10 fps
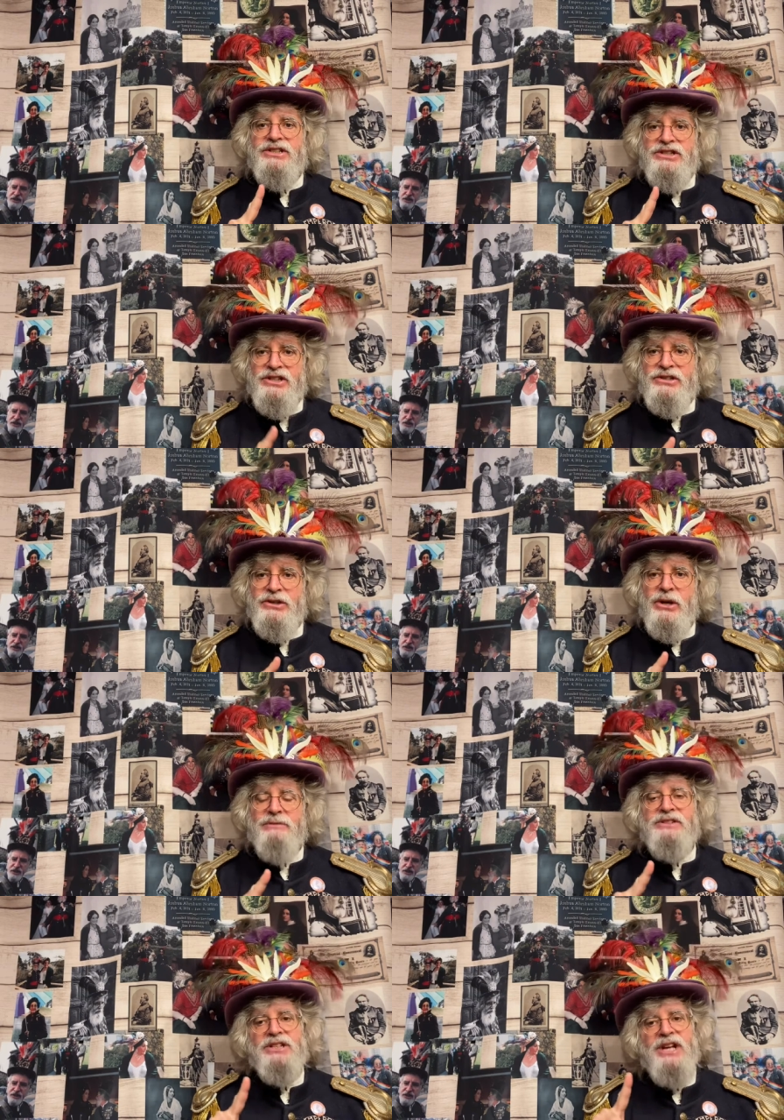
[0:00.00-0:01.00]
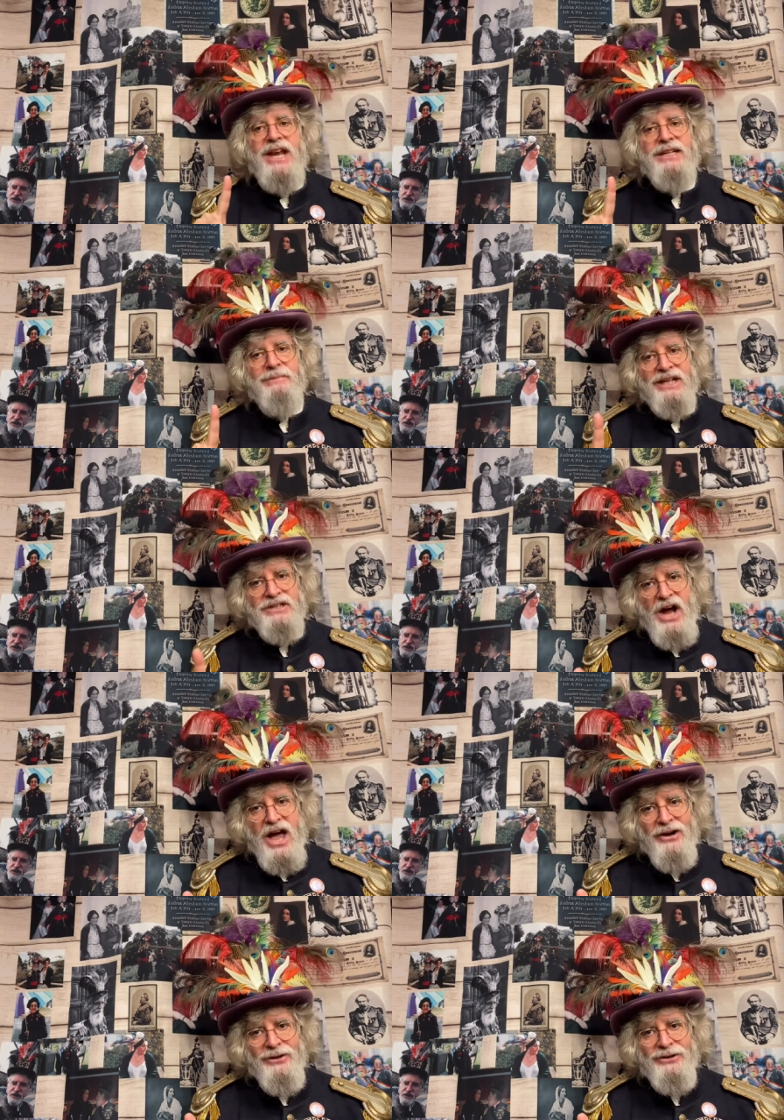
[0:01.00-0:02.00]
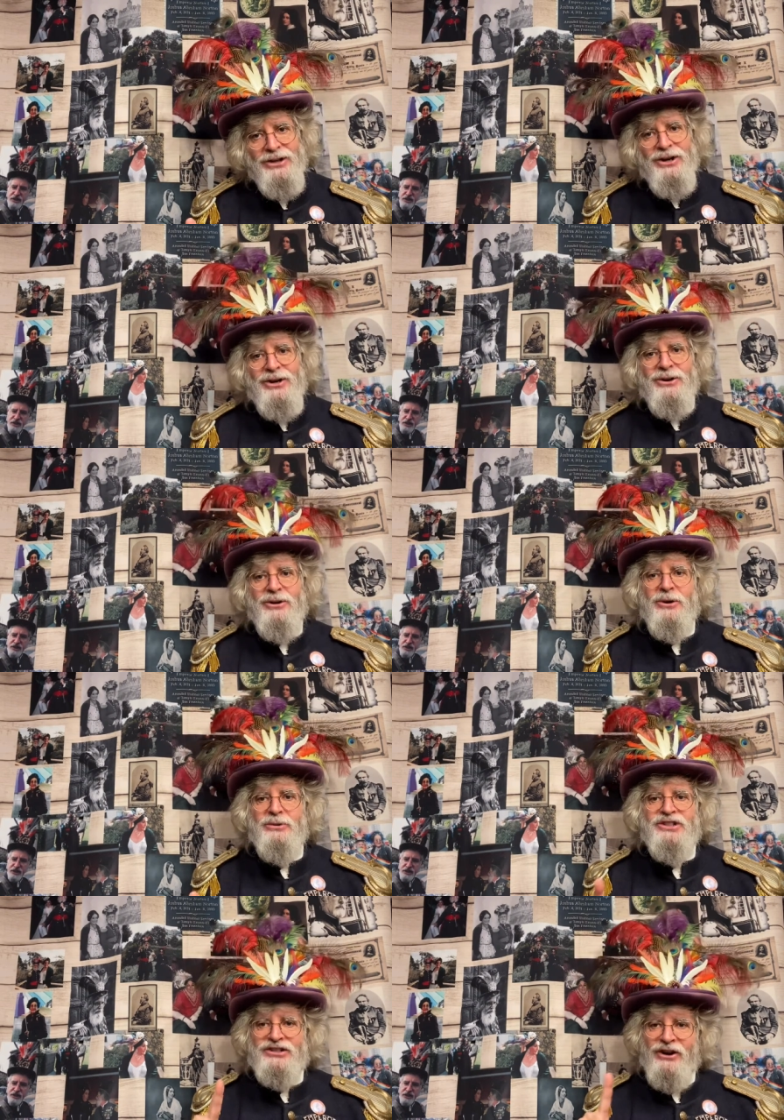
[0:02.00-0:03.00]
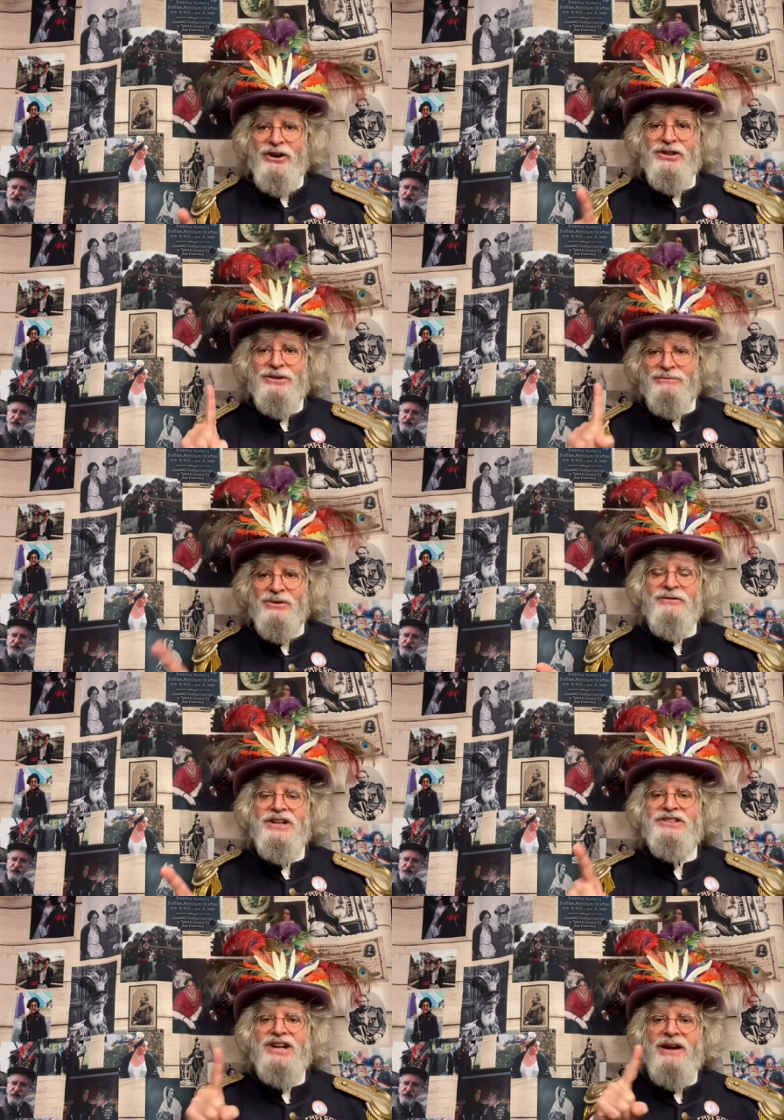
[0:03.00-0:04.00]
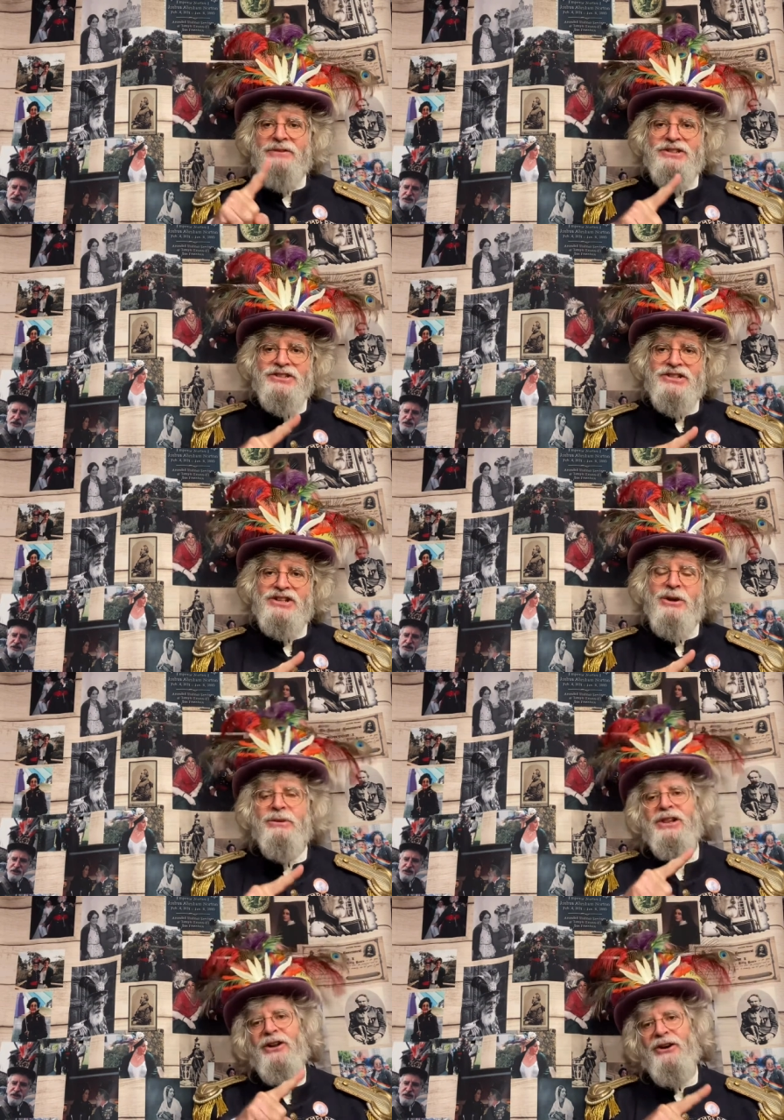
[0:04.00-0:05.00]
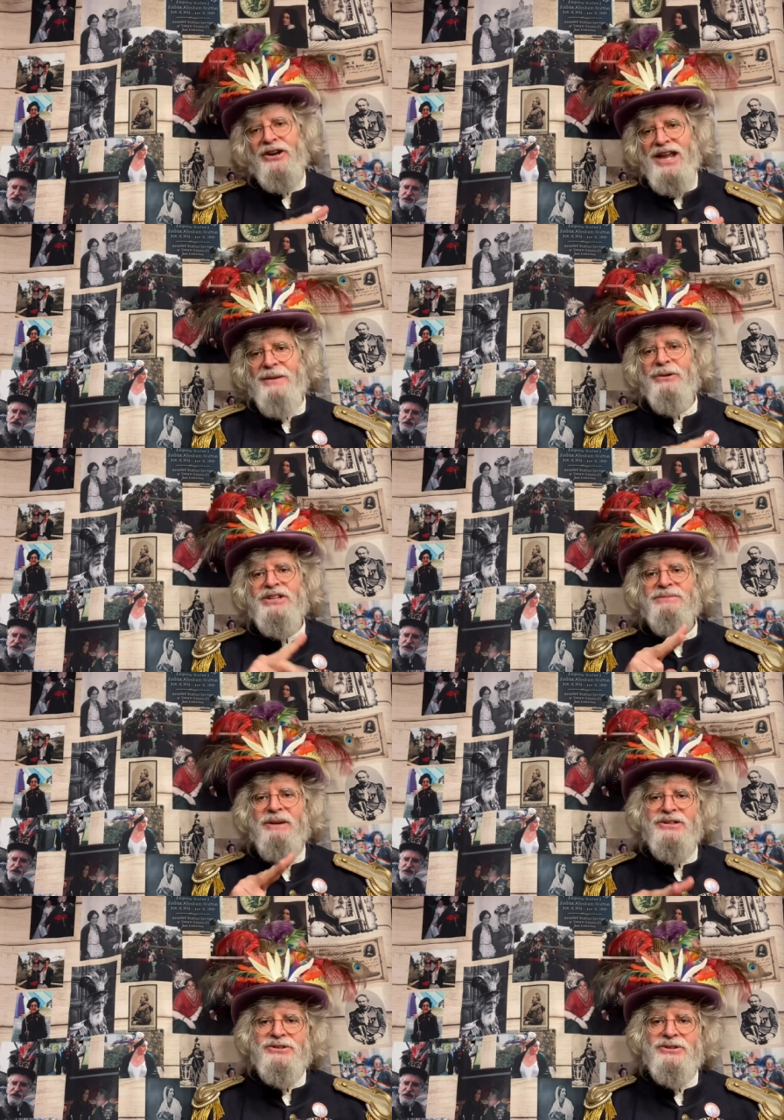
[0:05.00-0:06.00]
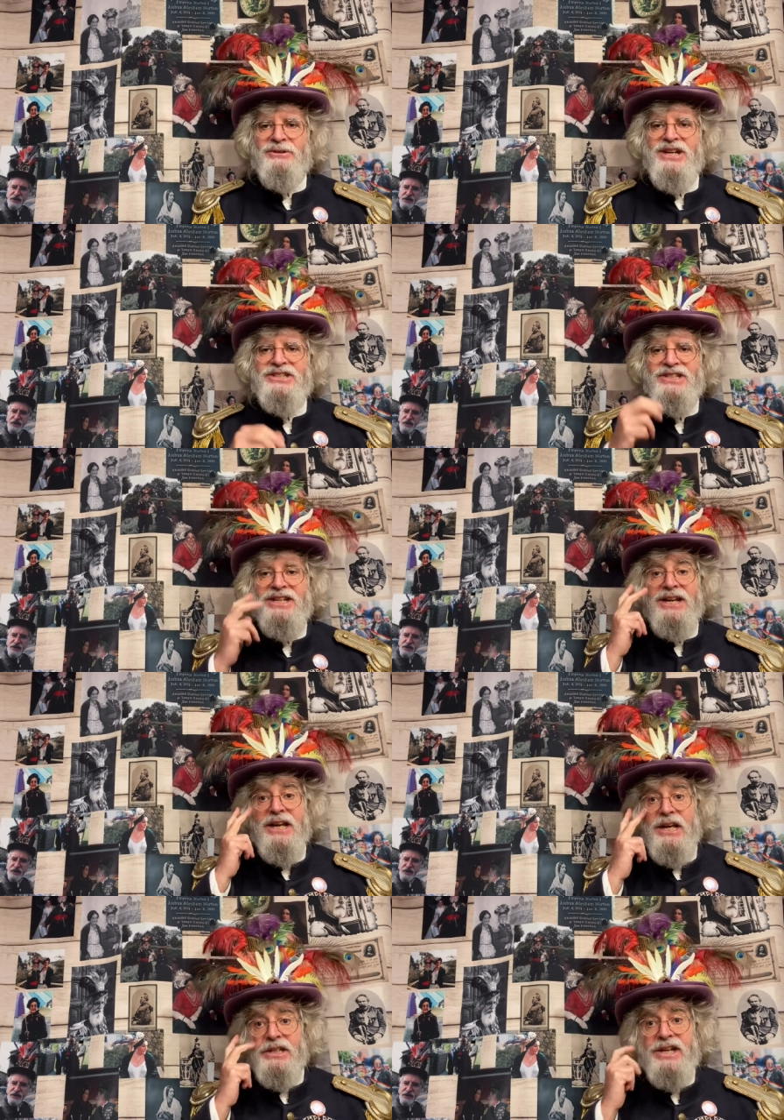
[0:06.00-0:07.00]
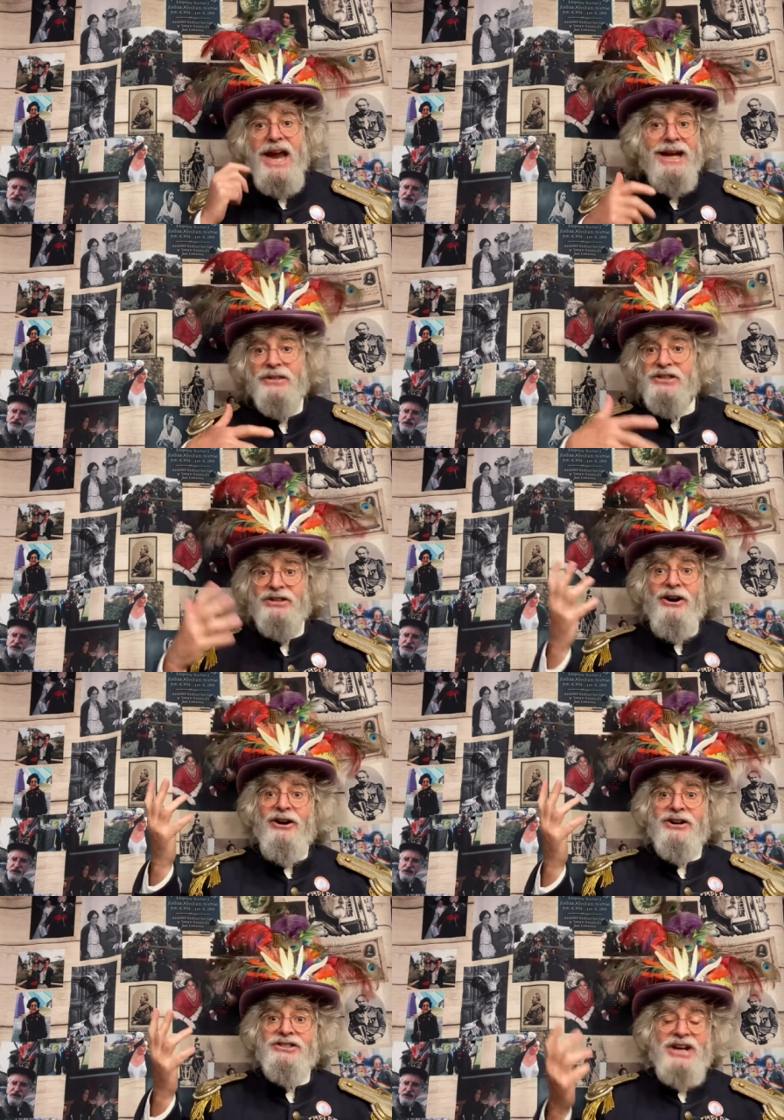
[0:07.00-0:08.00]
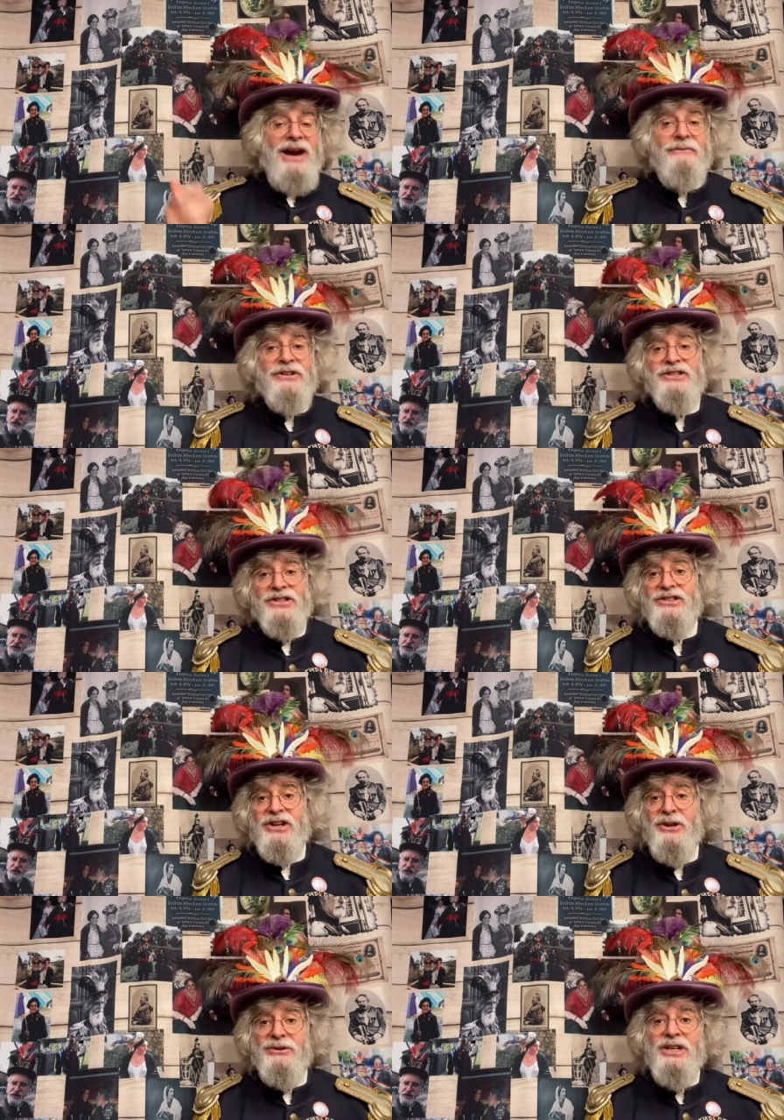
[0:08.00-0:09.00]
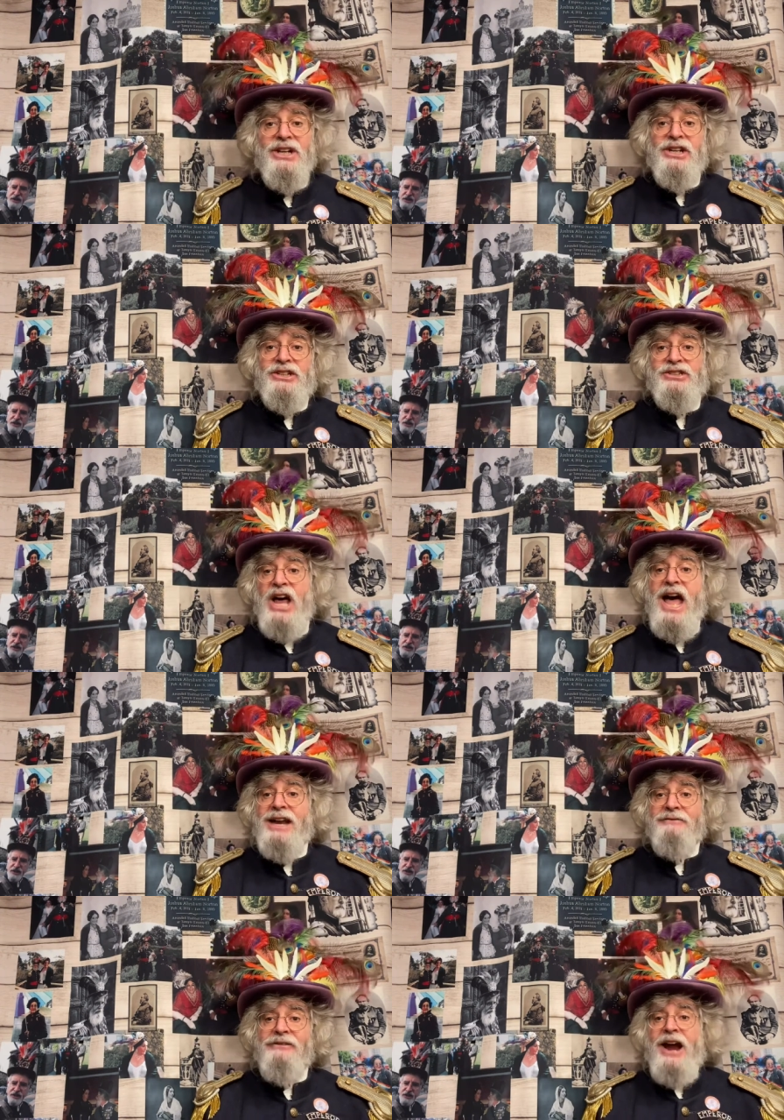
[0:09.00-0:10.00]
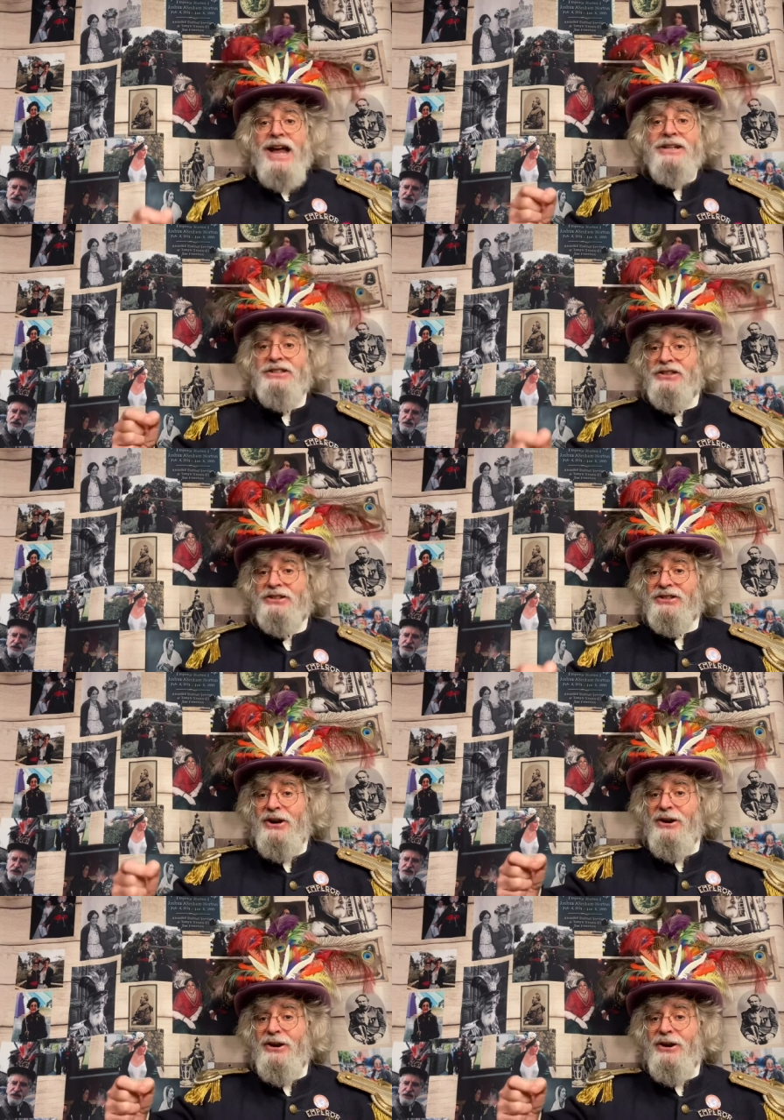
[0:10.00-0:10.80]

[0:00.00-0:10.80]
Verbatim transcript: sister of Jeanette MacDonald, who starred in the movie San Francisco with Clark Gable and Spencer Tracy, sang the song San Francisco. San Francisco,